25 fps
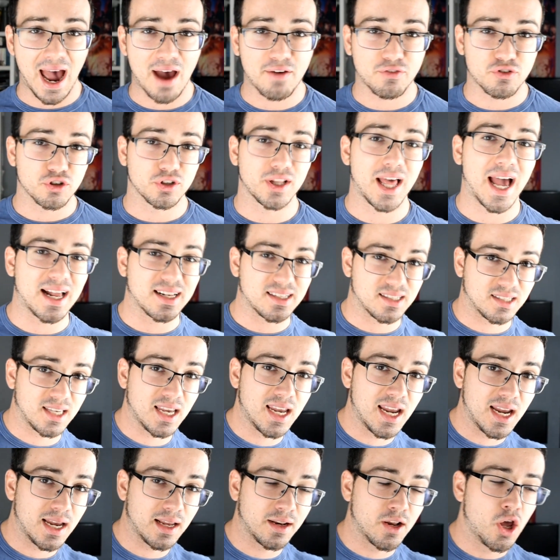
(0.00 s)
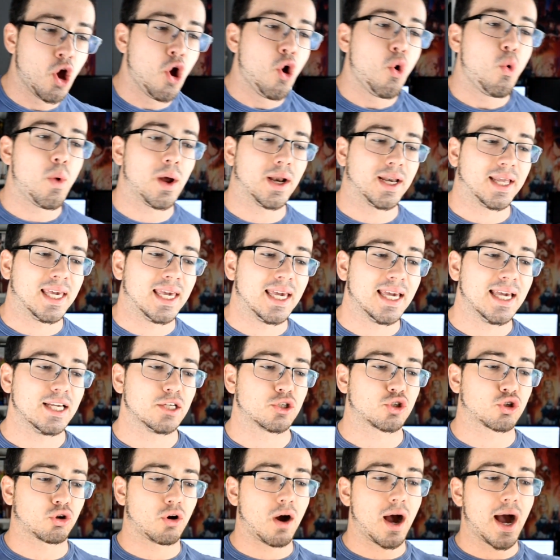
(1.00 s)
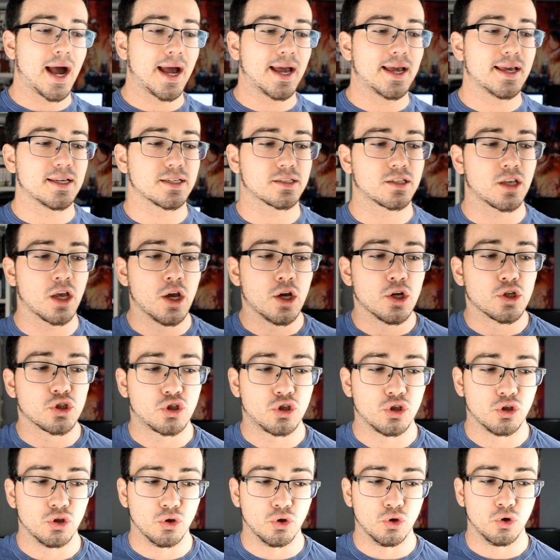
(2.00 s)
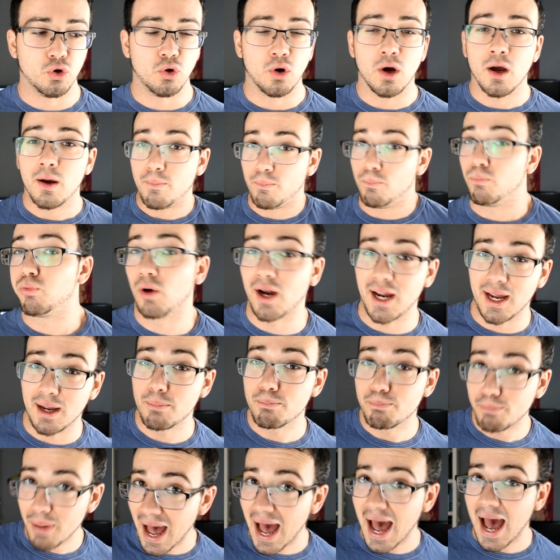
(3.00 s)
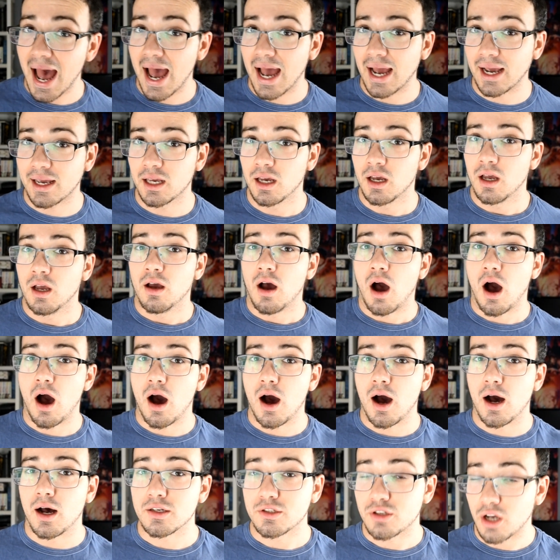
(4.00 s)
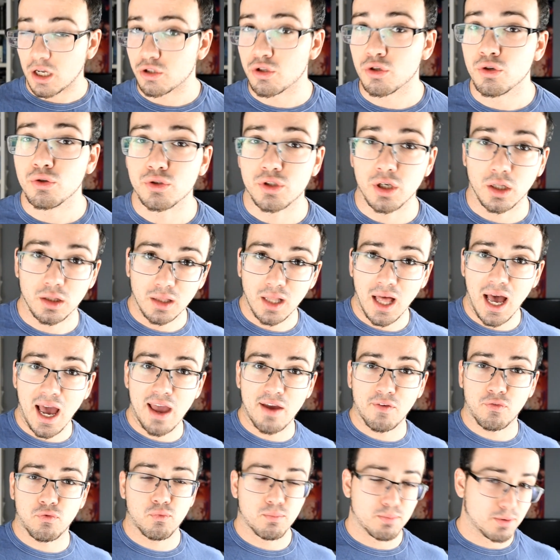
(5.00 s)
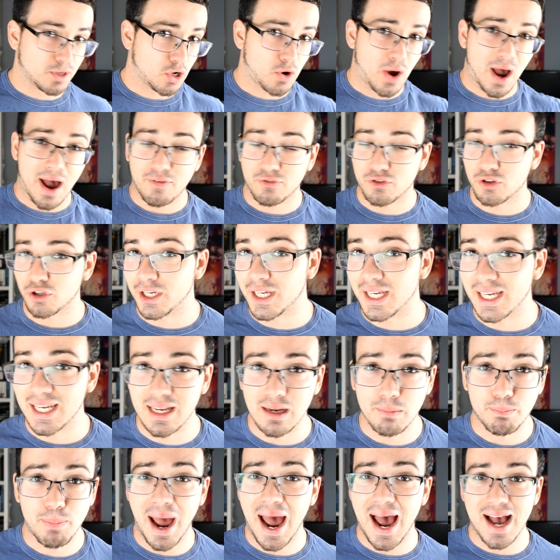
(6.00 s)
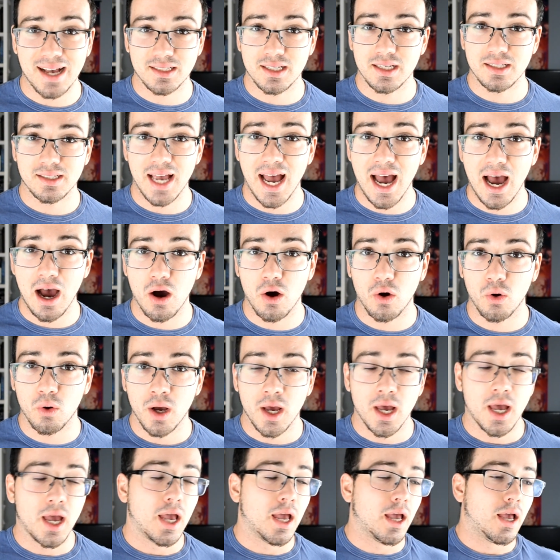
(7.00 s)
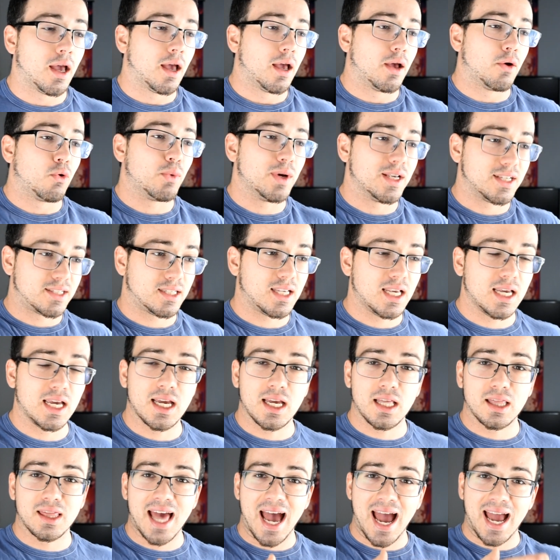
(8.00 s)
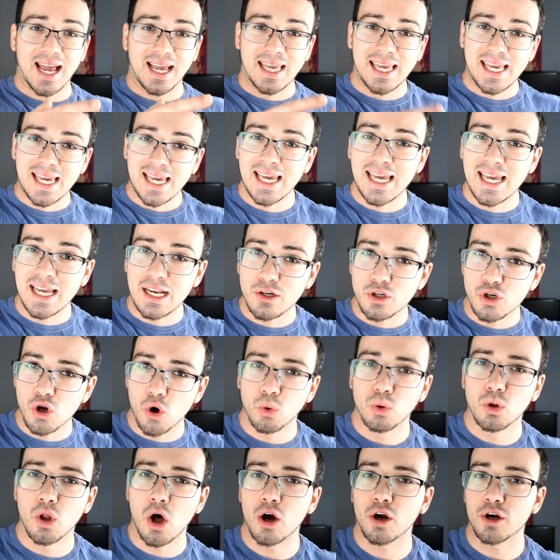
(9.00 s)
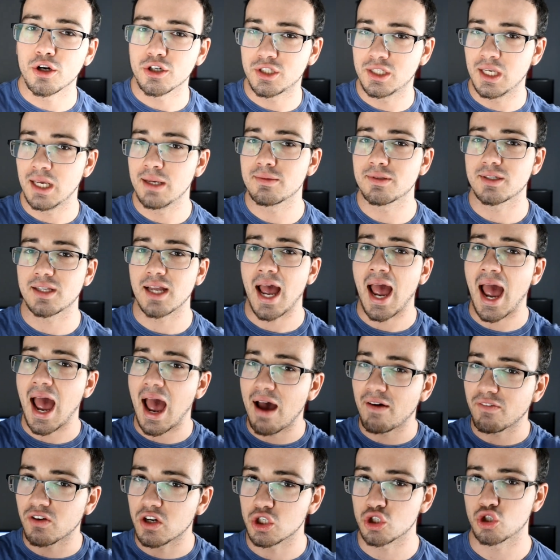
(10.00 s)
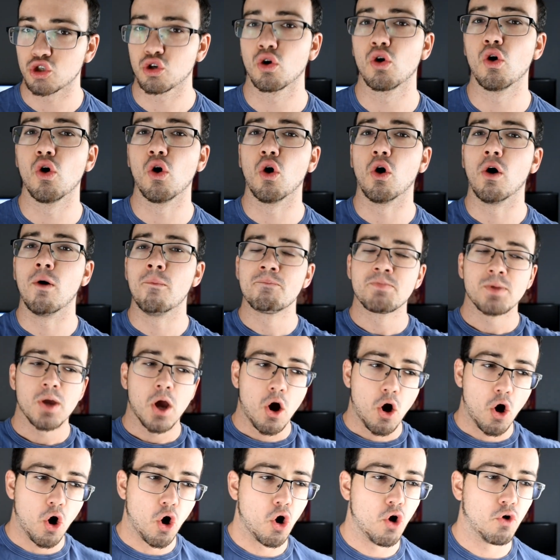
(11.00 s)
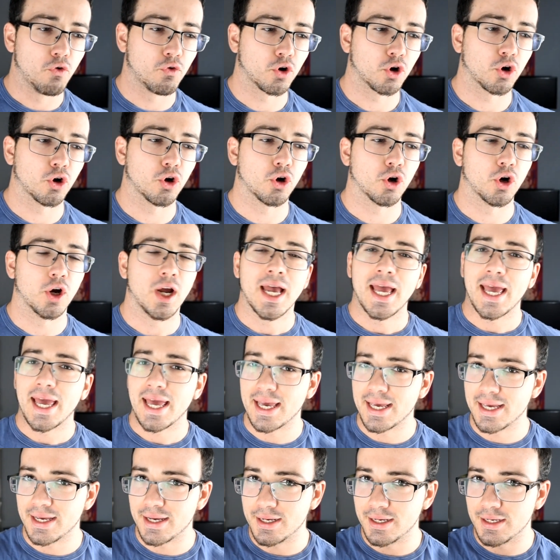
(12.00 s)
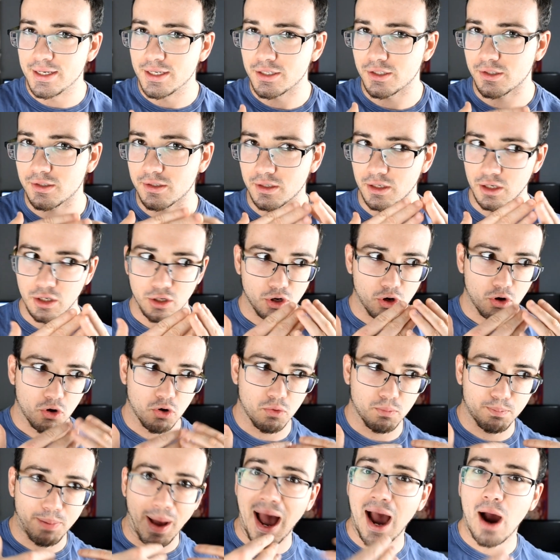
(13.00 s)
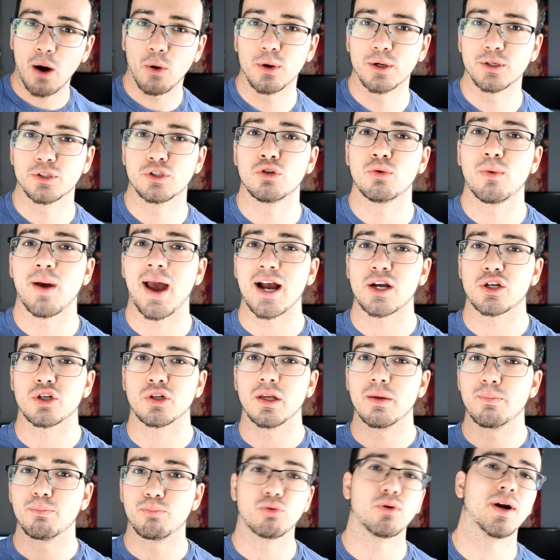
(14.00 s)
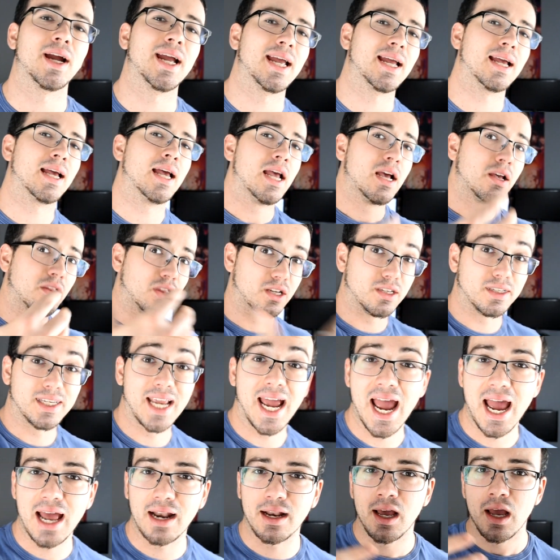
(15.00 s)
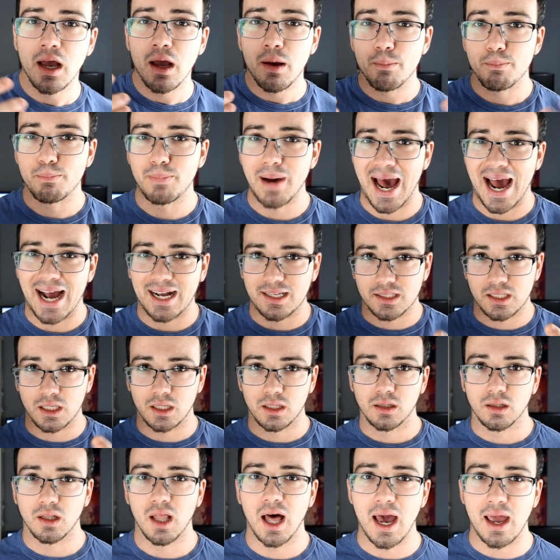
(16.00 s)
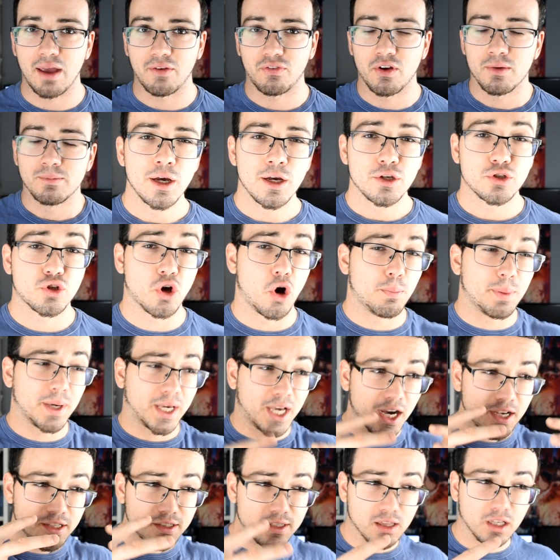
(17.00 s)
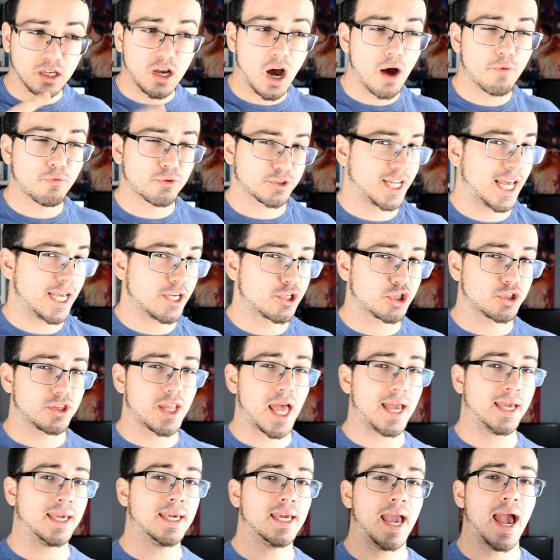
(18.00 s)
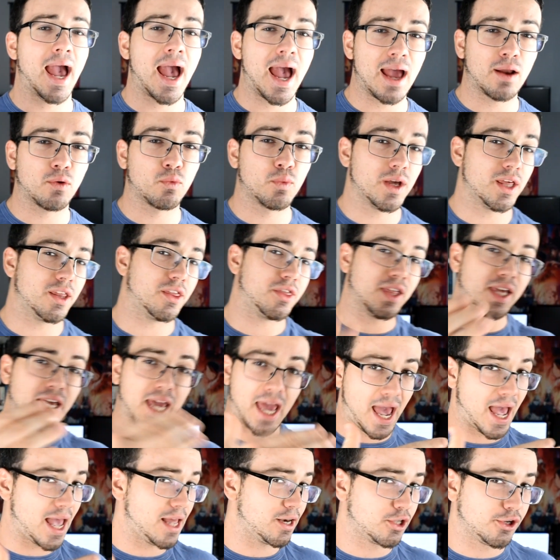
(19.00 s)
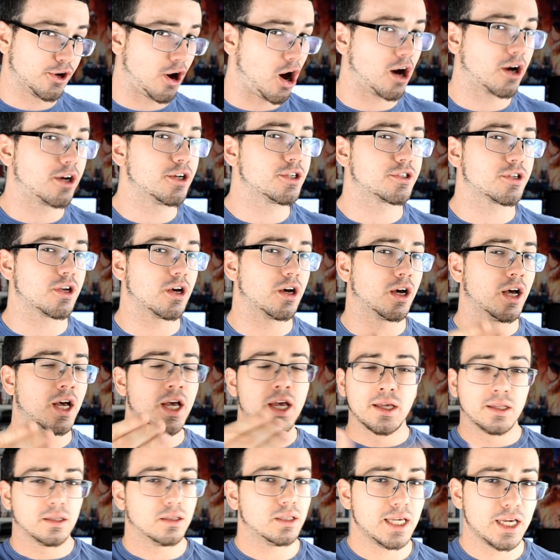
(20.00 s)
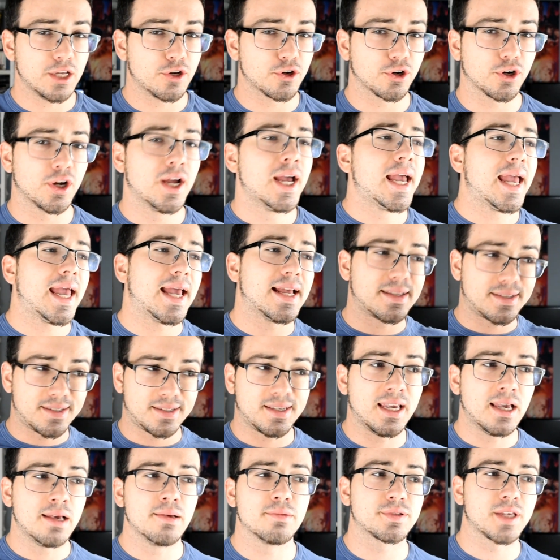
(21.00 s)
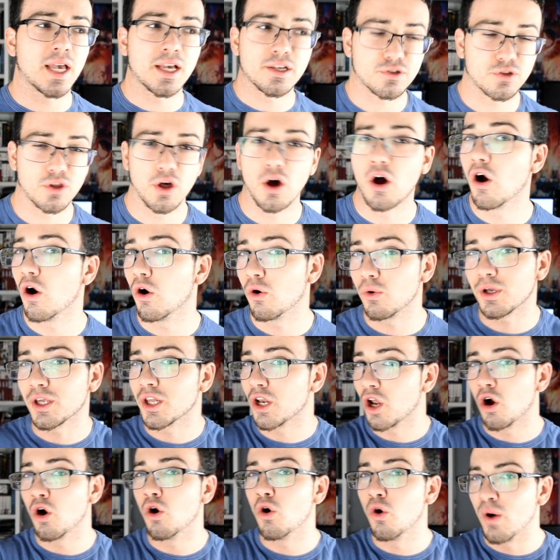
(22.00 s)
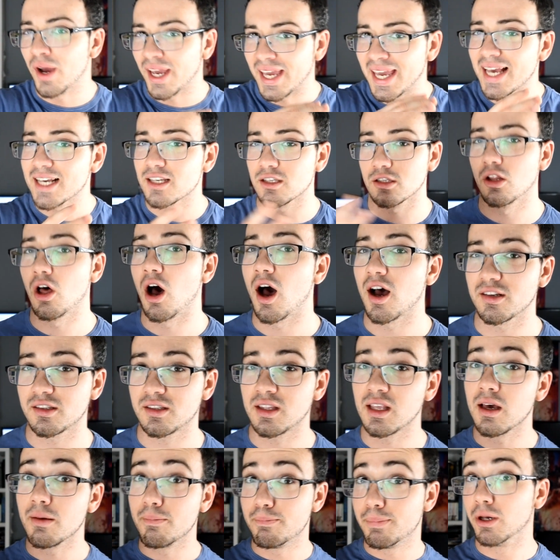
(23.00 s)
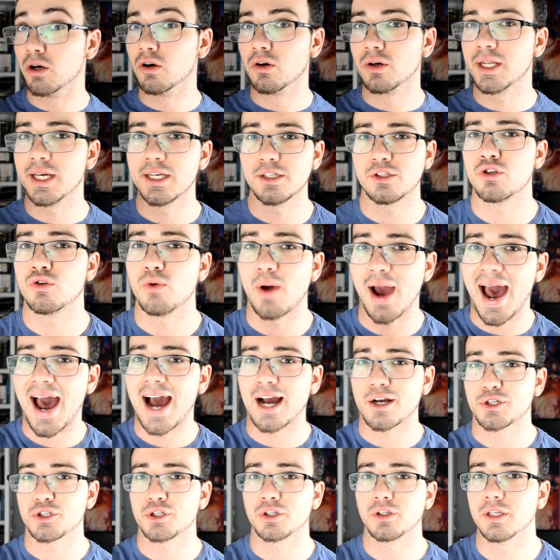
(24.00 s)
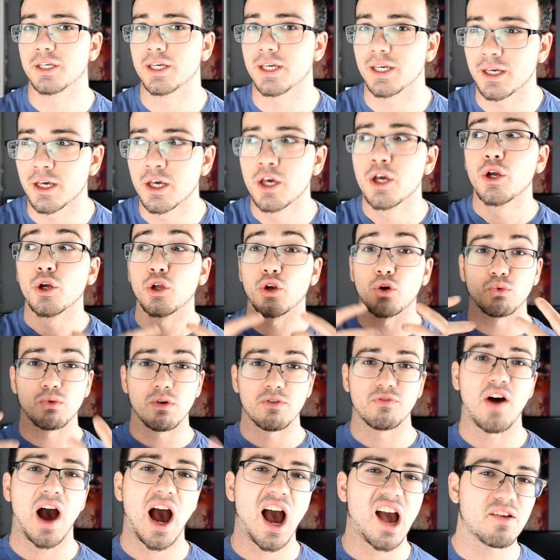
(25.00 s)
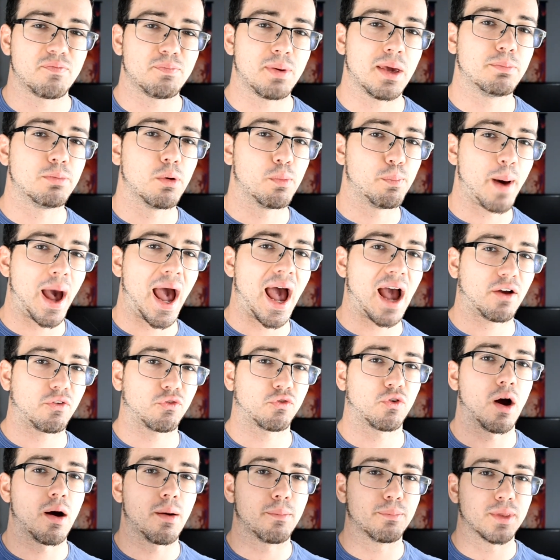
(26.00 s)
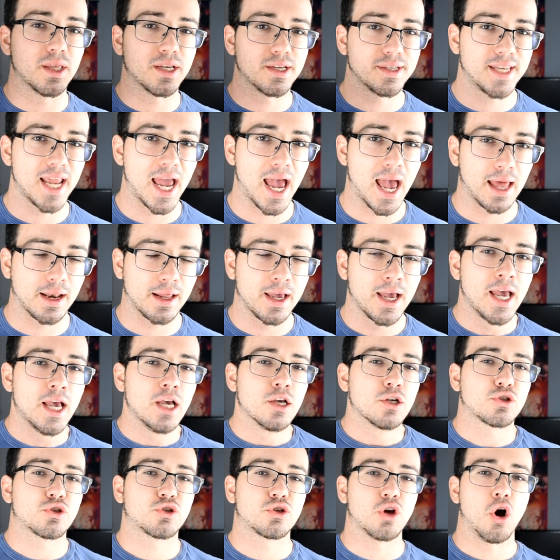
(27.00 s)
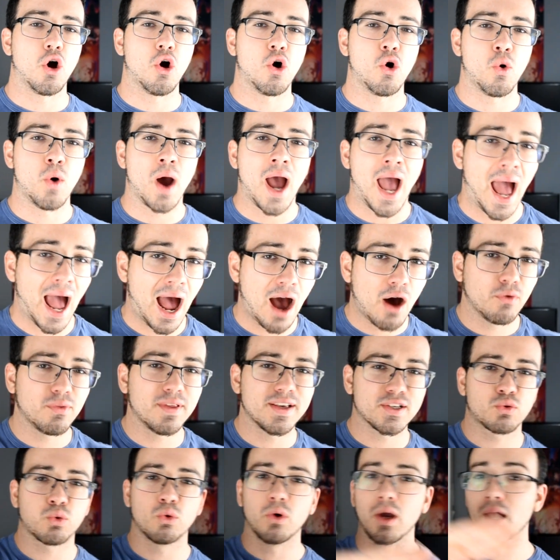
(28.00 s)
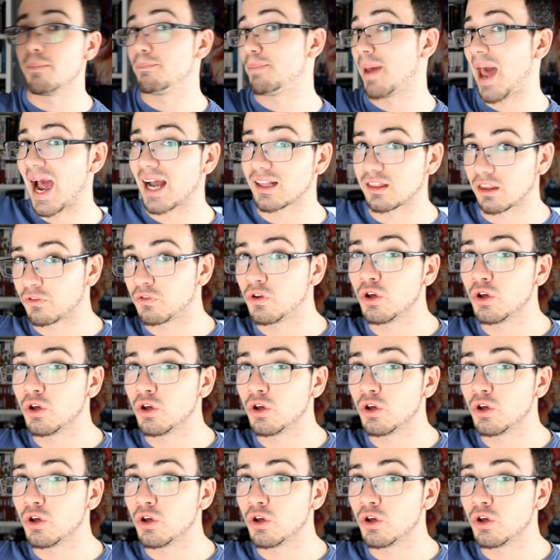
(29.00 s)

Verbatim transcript: after that scene, when he tries to bring back uh, Satoru to life, you know, after he passes out, we see that he no longer seems to have control over his, you know, power to actually bring the dead back to life. So because of the confrontation that he had with the head Yakuza leader, it seems as though, you know, he has lost the ability to actually, you know, revive people back from the dead. So how this will impact the